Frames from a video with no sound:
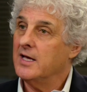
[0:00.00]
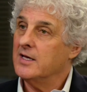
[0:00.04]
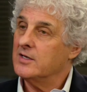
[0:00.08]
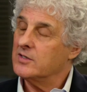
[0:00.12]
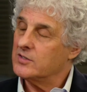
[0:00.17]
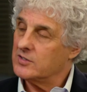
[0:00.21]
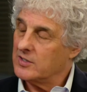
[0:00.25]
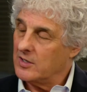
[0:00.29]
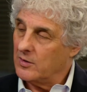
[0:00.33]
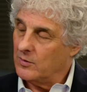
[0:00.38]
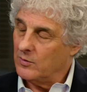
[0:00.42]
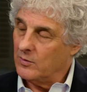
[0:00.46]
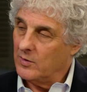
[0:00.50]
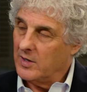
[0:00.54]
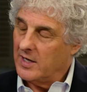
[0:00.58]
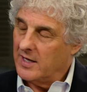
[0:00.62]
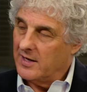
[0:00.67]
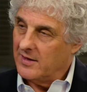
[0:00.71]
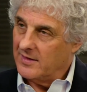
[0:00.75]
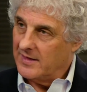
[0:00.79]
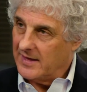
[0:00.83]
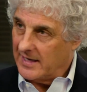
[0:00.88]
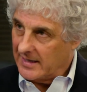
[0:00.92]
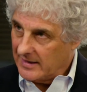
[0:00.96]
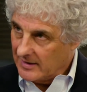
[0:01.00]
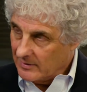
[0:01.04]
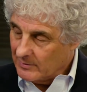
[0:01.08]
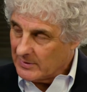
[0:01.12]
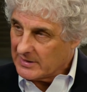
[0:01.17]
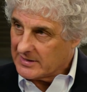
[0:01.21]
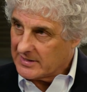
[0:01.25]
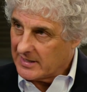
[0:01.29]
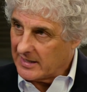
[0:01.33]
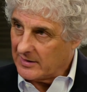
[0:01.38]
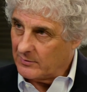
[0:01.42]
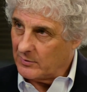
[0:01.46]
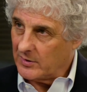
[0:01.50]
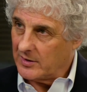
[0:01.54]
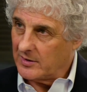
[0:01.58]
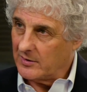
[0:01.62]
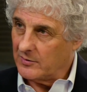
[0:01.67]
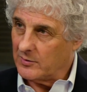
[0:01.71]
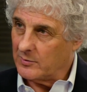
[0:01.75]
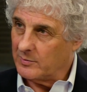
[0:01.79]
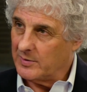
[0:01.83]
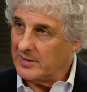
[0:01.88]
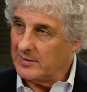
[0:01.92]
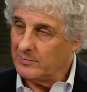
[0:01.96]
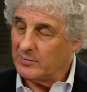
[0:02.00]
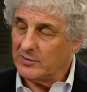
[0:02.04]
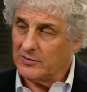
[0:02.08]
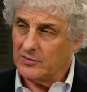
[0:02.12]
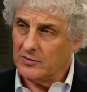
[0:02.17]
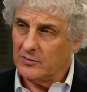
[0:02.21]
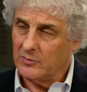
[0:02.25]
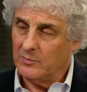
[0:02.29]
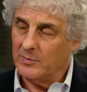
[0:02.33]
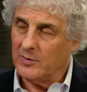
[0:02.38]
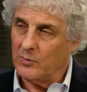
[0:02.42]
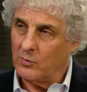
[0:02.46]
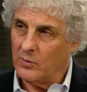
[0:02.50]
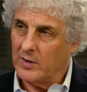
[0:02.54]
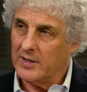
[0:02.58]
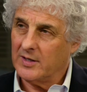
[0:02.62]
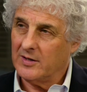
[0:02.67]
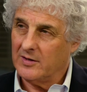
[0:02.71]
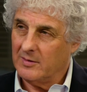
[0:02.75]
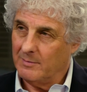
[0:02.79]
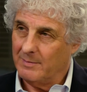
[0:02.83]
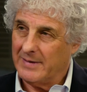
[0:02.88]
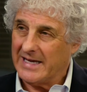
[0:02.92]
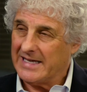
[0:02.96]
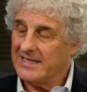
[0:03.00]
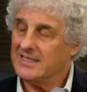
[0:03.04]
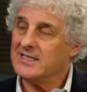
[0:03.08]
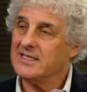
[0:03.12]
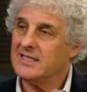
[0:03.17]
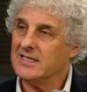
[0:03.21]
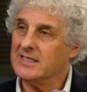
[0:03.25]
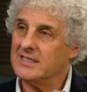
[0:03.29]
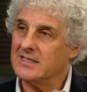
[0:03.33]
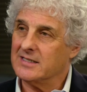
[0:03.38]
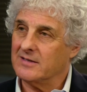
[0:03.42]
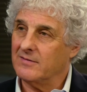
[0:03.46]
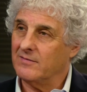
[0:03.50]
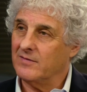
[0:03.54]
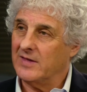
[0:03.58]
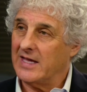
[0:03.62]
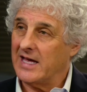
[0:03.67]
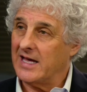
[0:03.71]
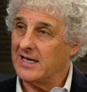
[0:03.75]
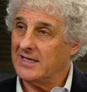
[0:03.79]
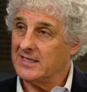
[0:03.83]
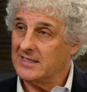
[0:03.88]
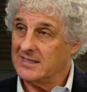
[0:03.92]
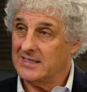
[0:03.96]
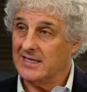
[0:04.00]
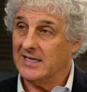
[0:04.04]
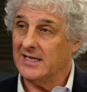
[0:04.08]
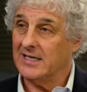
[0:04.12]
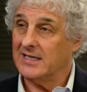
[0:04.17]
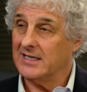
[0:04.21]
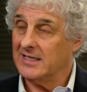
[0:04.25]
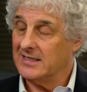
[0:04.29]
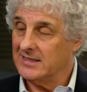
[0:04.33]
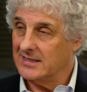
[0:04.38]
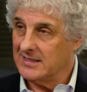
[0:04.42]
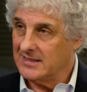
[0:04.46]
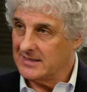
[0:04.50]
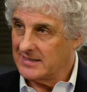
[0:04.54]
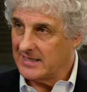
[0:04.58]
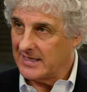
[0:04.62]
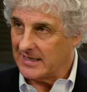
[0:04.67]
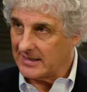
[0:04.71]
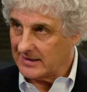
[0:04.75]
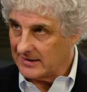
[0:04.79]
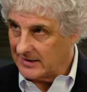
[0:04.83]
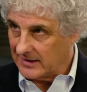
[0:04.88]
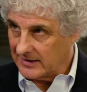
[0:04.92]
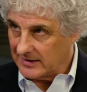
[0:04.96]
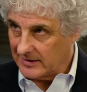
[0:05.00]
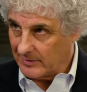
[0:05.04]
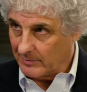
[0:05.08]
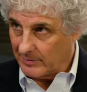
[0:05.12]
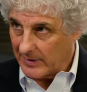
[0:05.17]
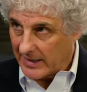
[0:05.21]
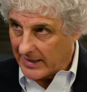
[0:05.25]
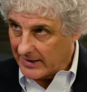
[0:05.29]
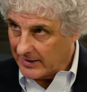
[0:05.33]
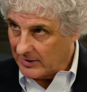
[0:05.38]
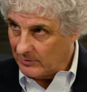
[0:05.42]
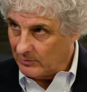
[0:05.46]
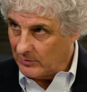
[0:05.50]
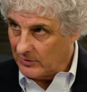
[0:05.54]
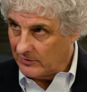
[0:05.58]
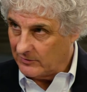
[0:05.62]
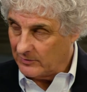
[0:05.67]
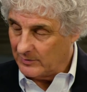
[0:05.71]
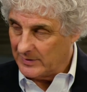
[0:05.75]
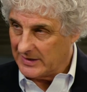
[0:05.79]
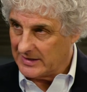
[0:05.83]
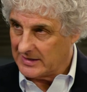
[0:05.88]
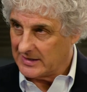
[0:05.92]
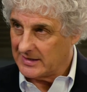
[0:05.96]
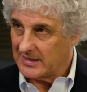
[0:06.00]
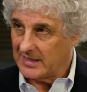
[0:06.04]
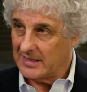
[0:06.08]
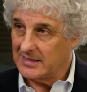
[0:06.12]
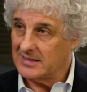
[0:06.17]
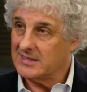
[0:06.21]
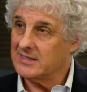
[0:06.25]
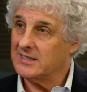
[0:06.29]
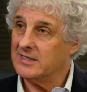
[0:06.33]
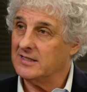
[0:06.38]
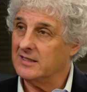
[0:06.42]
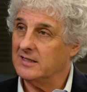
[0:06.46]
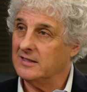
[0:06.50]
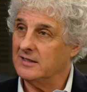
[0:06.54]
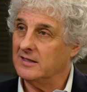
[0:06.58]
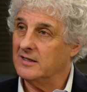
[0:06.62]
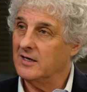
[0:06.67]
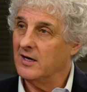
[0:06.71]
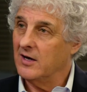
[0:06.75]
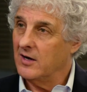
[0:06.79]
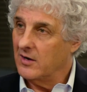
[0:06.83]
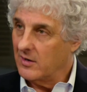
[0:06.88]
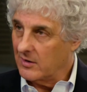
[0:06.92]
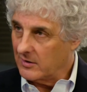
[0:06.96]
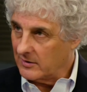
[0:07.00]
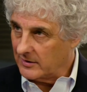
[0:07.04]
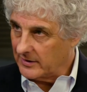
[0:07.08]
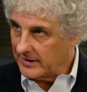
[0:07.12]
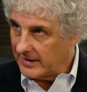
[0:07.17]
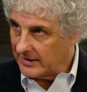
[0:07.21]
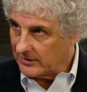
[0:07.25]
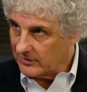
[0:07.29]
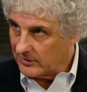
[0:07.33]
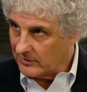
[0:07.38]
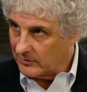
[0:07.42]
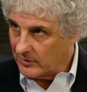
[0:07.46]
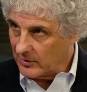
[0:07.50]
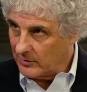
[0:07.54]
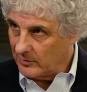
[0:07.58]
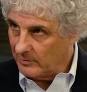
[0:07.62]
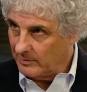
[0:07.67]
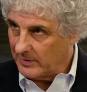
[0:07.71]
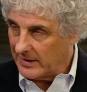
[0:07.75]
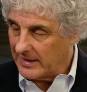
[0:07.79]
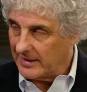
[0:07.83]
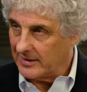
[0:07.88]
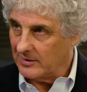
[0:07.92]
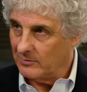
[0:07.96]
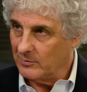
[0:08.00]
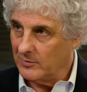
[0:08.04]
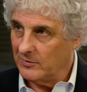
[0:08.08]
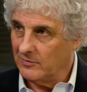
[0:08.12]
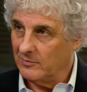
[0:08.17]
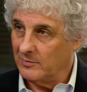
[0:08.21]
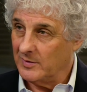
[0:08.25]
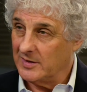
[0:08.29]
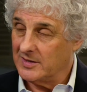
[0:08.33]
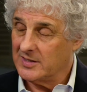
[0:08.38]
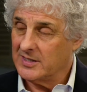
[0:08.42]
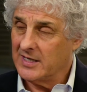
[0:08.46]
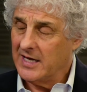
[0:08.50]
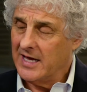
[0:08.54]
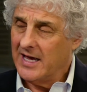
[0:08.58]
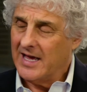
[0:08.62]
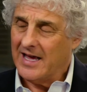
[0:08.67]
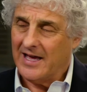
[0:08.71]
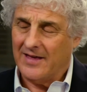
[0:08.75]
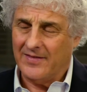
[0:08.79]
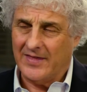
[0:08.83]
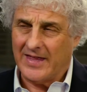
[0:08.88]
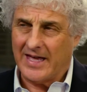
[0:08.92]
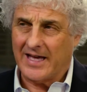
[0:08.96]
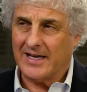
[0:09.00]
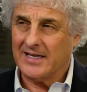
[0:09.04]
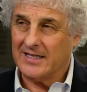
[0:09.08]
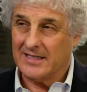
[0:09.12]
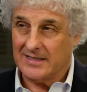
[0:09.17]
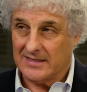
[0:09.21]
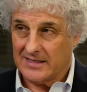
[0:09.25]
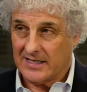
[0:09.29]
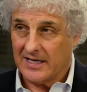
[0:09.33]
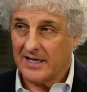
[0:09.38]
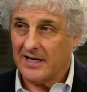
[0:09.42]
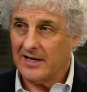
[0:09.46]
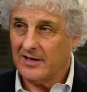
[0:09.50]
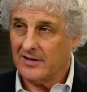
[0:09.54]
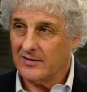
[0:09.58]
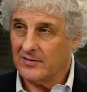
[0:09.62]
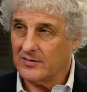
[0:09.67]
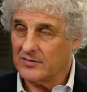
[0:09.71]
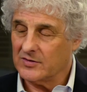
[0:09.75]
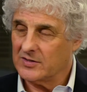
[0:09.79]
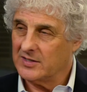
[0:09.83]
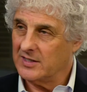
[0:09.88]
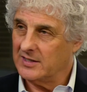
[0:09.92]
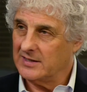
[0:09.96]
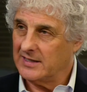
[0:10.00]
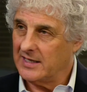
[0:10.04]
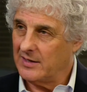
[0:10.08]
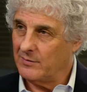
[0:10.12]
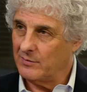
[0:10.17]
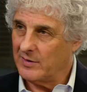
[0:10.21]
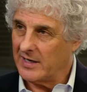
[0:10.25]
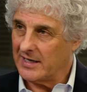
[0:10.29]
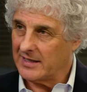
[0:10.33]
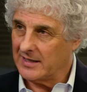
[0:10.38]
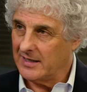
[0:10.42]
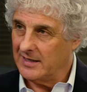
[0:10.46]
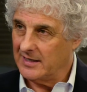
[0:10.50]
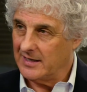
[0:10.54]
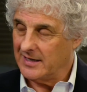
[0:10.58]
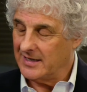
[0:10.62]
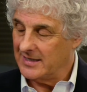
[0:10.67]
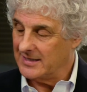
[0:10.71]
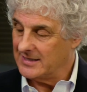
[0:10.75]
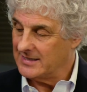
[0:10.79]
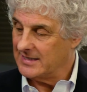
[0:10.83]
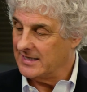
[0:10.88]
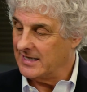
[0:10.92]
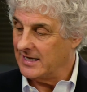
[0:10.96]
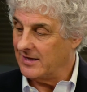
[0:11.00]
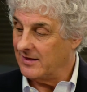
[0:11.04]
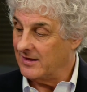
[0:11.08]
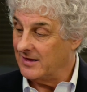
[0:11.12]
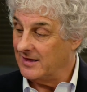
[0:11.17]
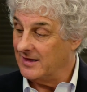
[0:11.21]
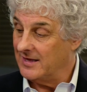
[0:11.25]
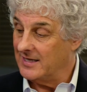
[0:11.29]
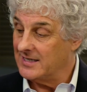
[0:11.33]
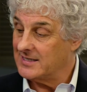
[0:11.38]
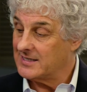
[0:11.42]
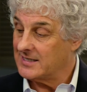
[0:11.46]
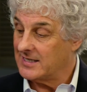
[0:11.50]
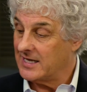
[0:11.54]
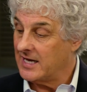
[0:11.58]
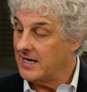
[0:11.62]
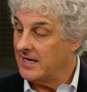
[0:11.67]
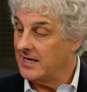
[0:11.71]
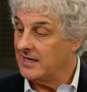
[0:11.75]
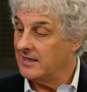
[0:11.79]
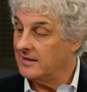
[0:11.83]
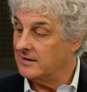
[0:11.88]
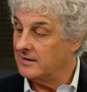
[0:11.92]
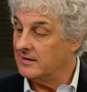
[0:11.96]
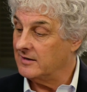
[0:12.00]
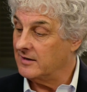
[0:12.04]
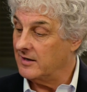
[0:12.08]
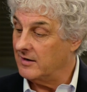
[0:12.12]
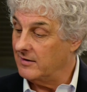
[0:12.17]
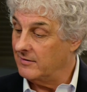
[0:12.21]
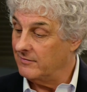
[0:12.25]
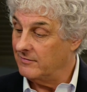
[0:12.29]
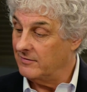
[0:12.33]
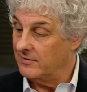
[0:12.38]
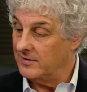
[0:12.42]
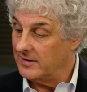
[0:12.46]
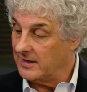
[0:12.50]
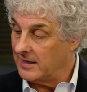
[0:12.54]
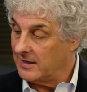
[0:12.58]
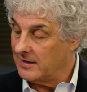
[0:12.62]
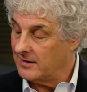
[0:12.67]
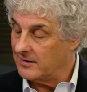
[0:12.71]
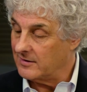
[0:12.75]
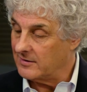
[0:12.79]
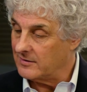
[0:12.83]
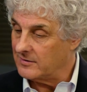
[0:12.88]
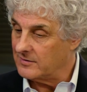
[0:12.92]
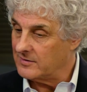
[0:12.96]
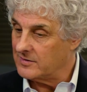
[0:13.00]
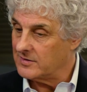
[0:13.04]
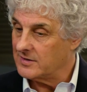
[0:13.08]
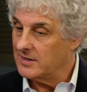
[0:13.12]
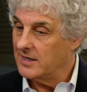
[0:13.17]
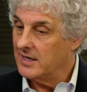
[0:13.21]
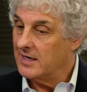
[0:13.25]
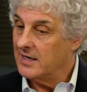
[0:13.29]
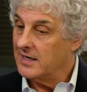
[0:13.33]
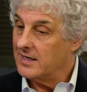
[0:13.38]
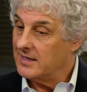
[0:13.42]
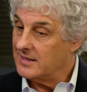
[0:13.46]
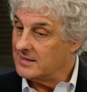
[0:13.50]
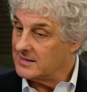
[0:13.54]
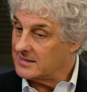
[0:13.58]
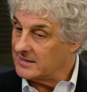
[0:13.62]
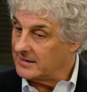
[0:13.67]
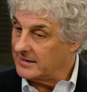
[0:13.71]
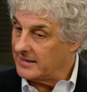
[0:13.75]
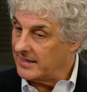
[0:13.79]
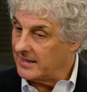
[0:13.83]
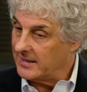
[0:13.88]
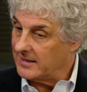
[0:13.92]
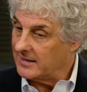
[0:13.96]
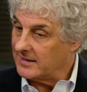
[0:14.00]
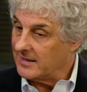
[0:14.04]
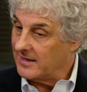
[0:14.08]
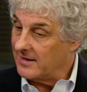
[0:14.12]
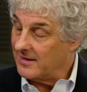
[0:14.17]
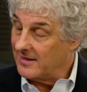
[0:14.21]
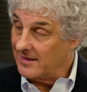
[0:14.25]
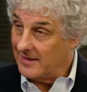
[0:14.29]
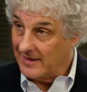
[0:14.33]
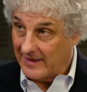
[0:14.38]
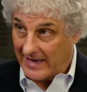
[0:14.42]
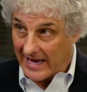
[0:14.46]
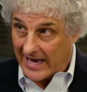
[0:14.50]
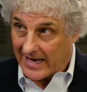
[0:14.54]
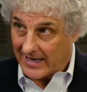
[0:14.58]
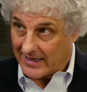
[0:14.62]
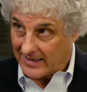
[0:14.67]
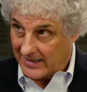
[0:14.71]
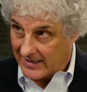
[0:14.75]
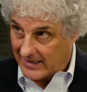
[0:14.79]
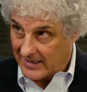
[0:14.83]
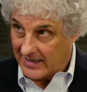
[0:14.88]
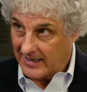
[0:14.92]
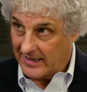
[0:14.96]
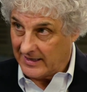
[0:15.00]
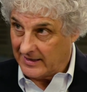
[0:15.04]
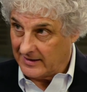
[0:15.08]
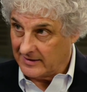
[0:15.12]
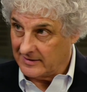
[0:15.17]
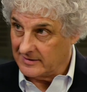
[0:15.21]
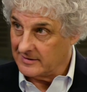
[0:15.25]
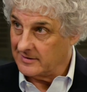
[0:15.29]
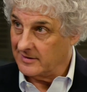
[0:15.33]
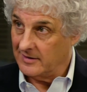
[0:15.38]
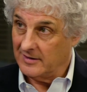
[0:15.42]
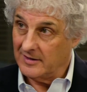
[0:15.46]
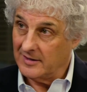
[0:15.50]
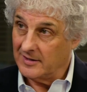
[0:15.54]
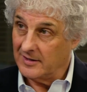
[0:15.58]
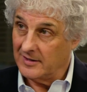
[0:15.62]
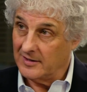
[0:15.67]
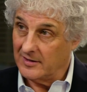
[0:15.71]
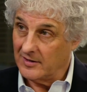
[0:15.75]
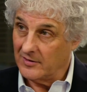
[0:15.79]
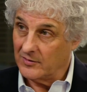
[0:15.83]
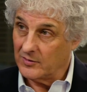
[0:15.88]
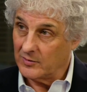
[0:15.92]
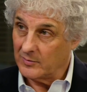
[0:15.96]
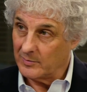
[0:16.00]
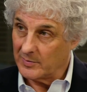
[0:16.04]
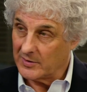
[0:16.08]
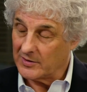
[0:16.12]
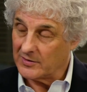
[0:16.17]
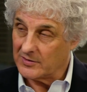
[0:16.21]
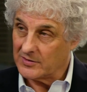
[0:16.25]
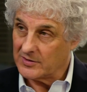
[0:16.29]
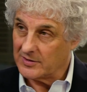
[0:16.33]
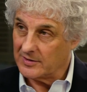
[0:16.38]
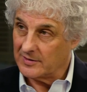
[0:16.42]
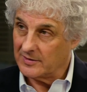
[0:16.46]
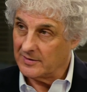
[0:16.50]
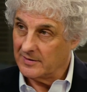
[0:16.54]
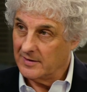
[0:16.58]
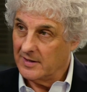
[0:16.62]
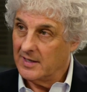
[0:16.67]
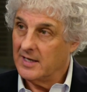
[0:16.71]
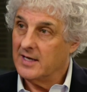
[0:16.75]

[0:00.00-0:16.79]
So they imitate what other people do, but one of the bases of that is they can detect that the body movements they see are like their own body movements. And that entails that they recognize that this hand of theirs is like that hand on another person.